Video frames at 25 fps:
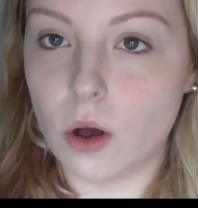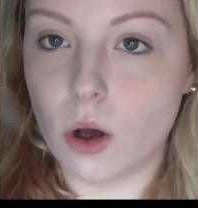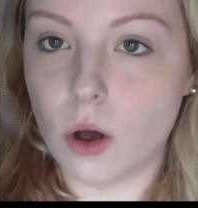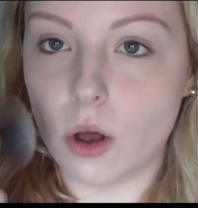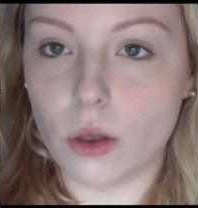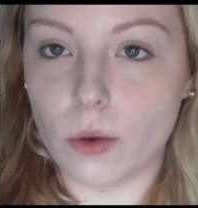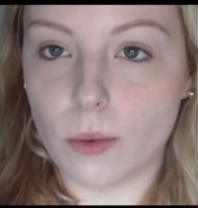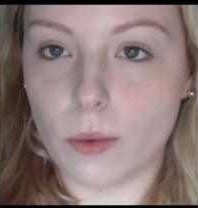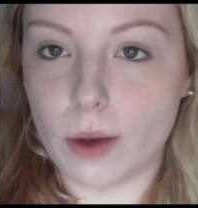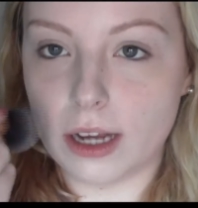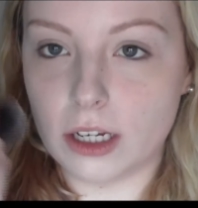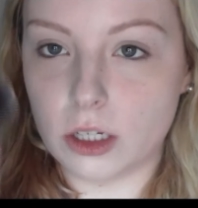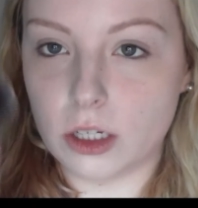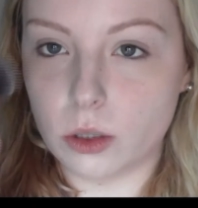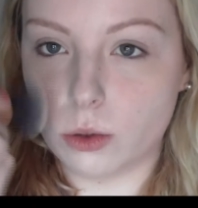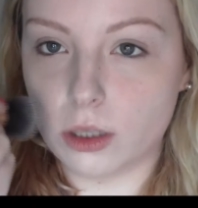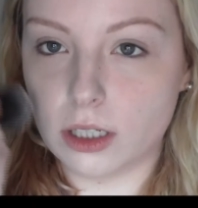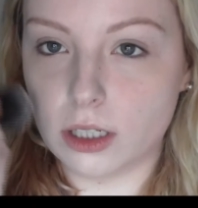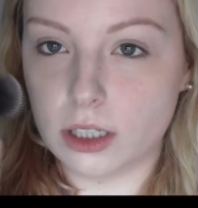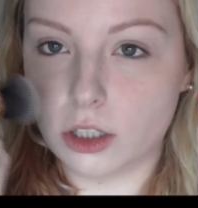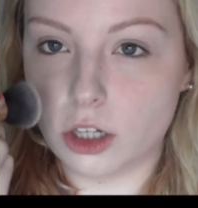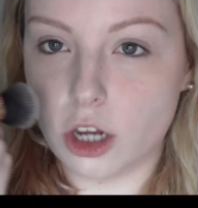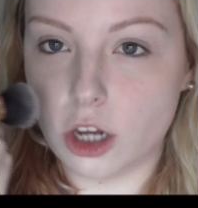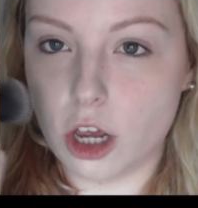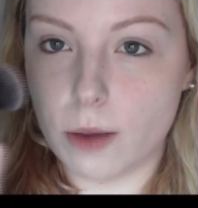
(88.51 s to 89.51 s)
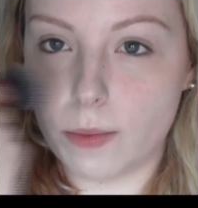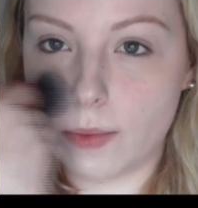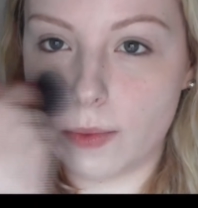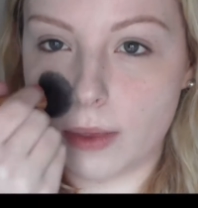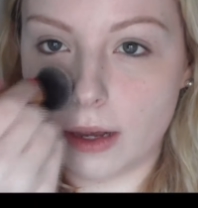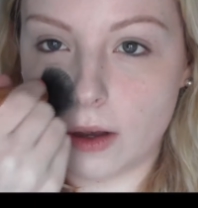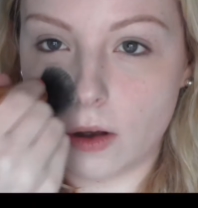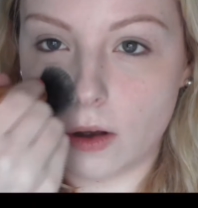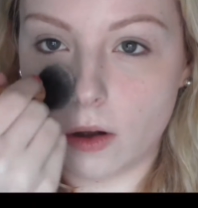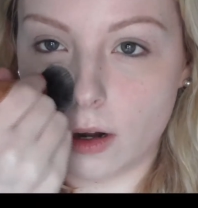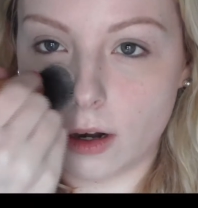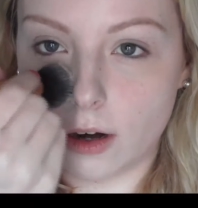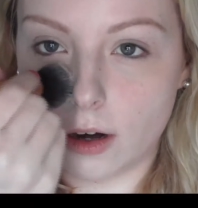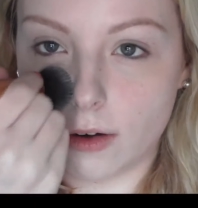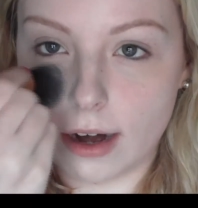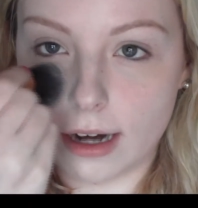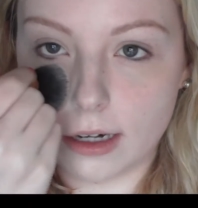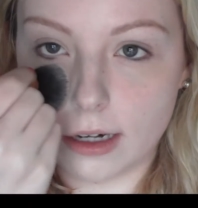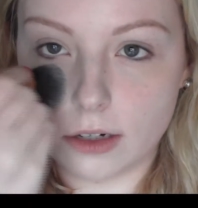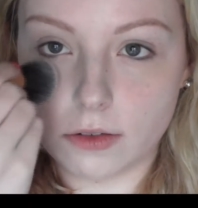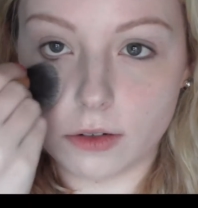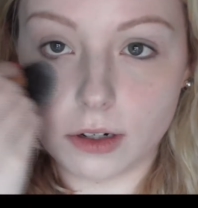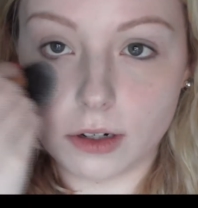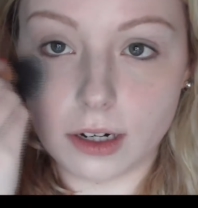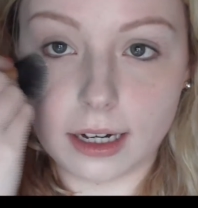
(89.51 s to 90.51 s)
otherwise you'll disturb the colour
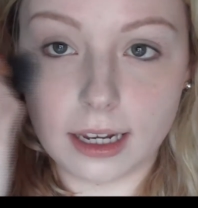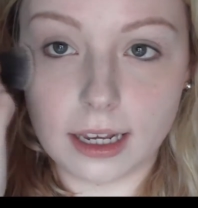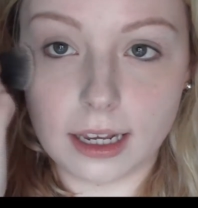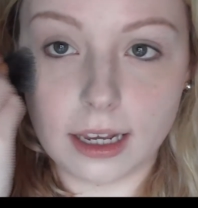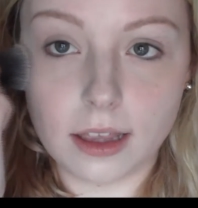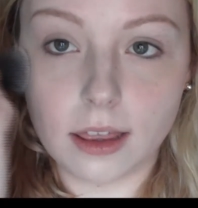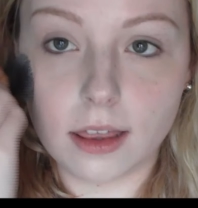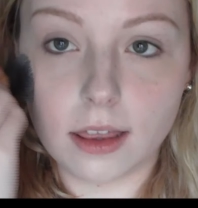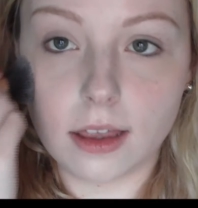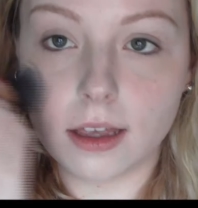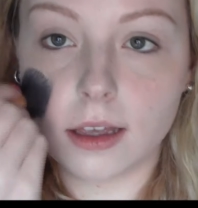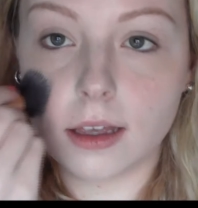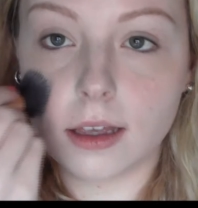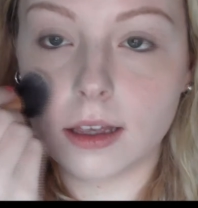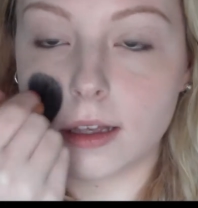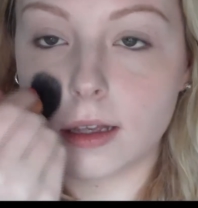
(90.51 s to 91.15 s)
corrector underneath.